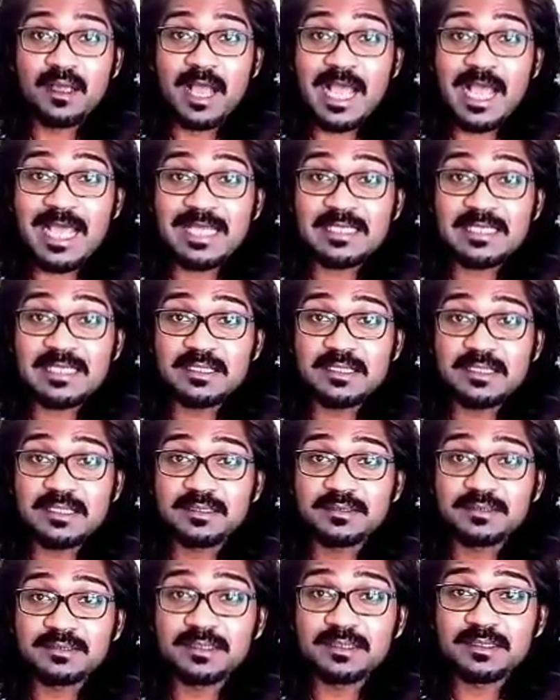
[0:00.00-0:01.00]
And
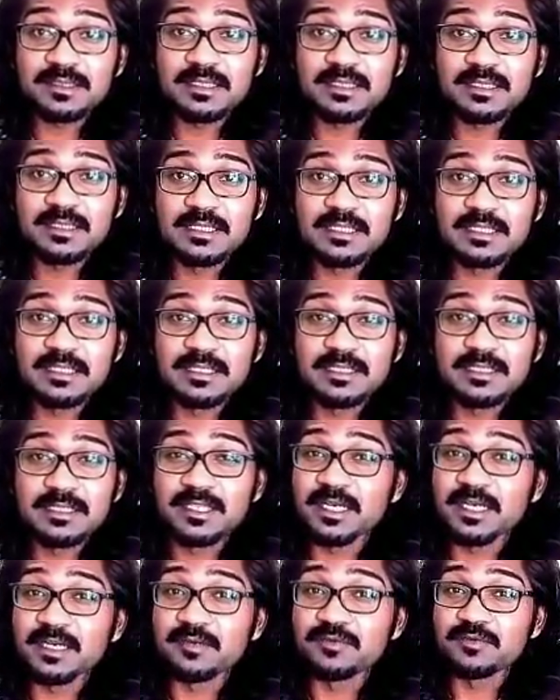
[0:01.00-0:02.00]

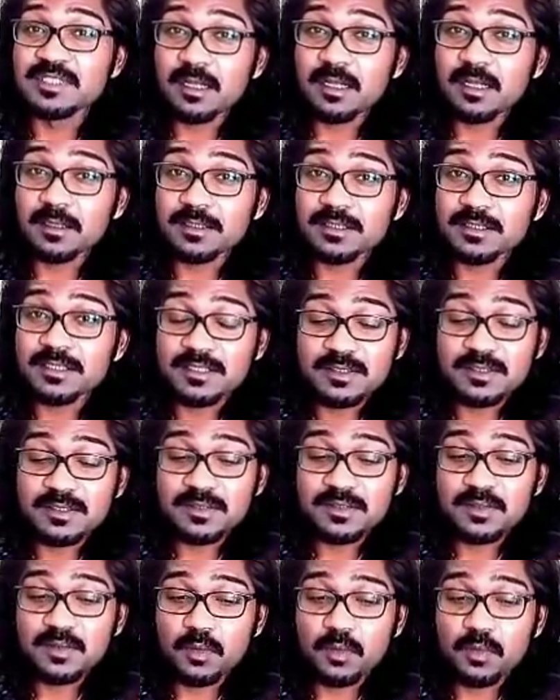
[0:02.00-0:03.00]
the
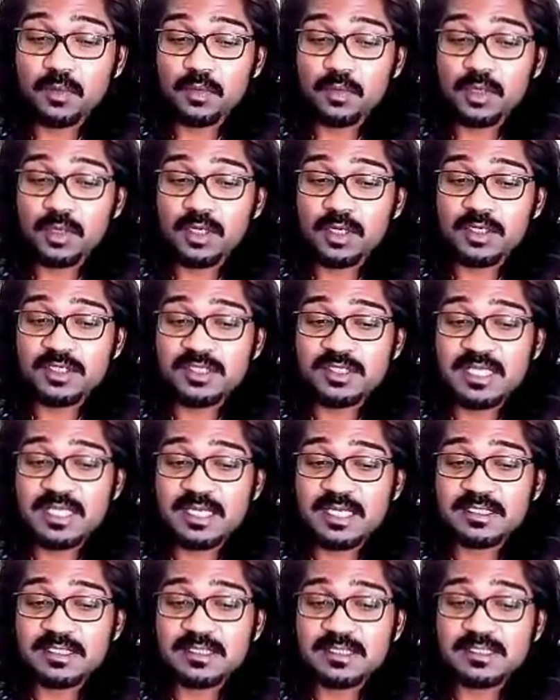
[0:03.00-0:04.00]
results was
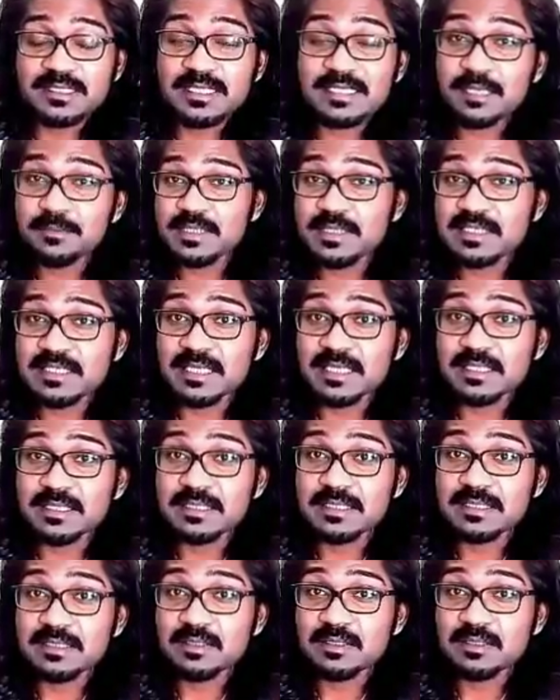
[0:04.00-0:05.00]
that
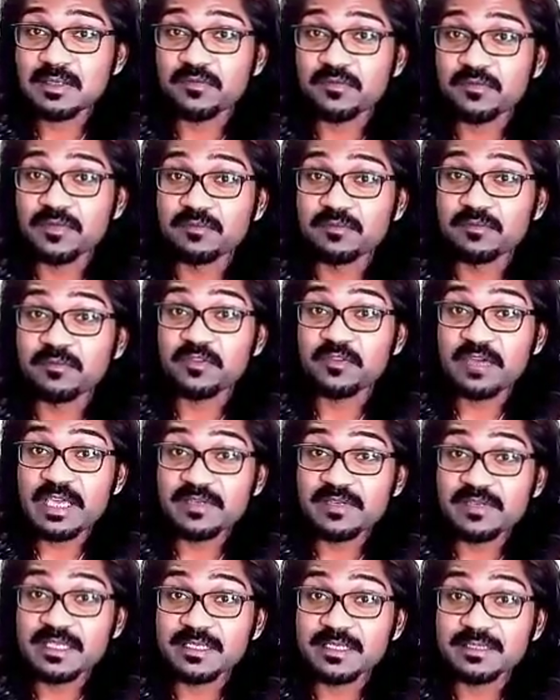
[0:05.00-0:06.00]
10% of them
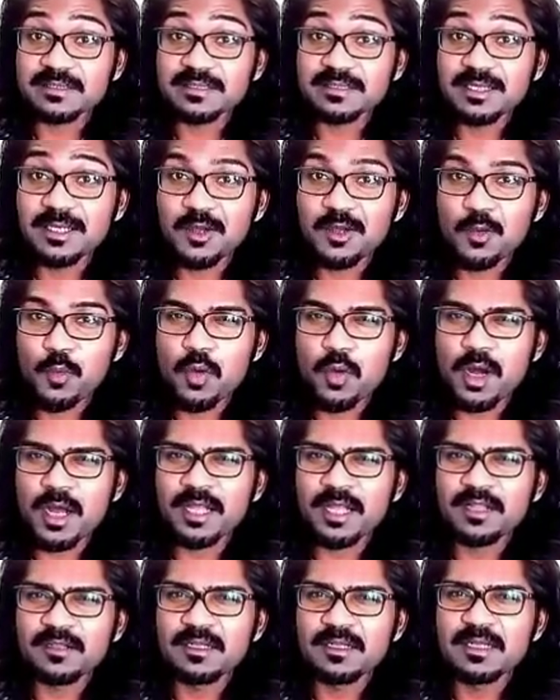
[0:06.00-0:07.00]
favoured it,
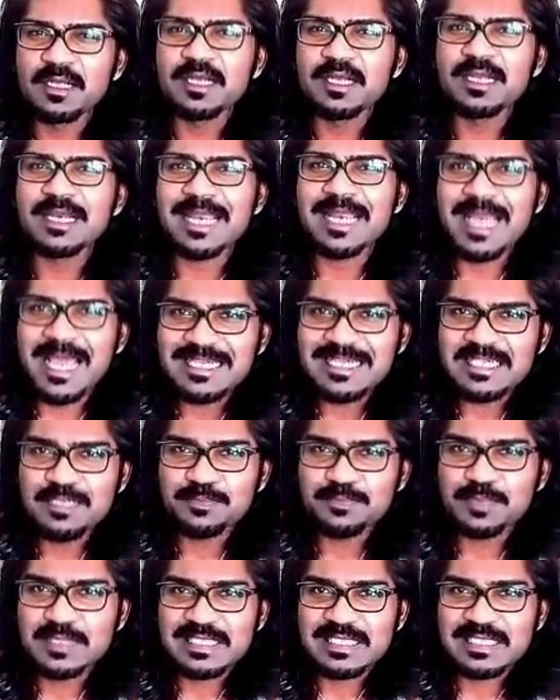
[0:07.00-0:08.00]
while
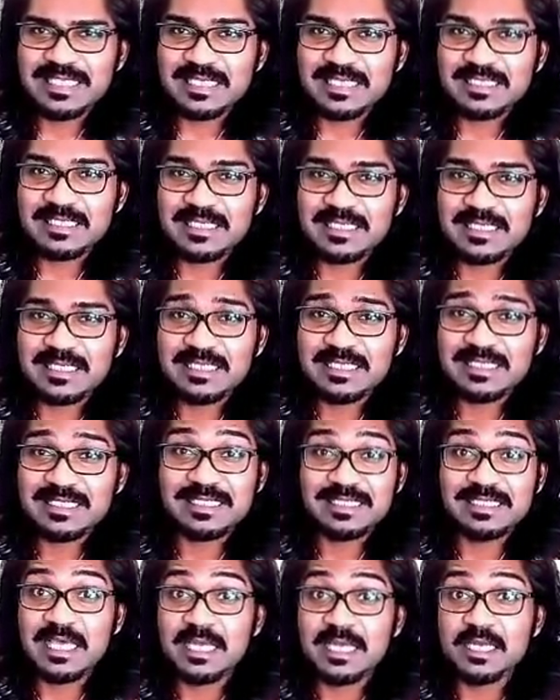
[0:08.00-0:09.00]
90%
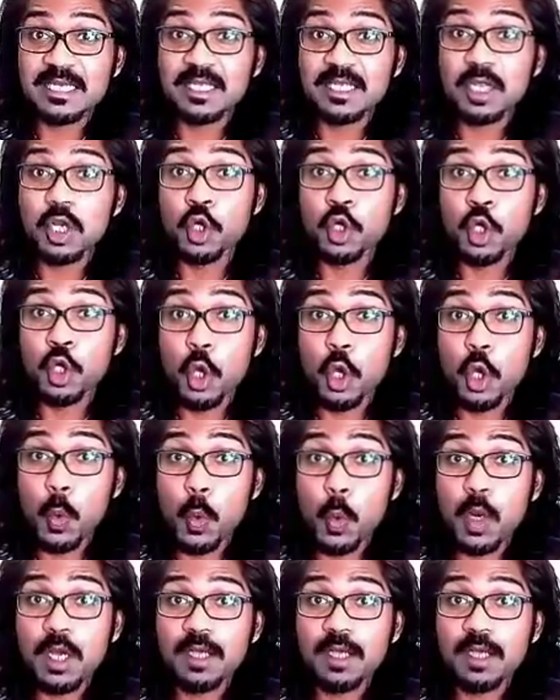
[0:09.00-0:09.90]
said no.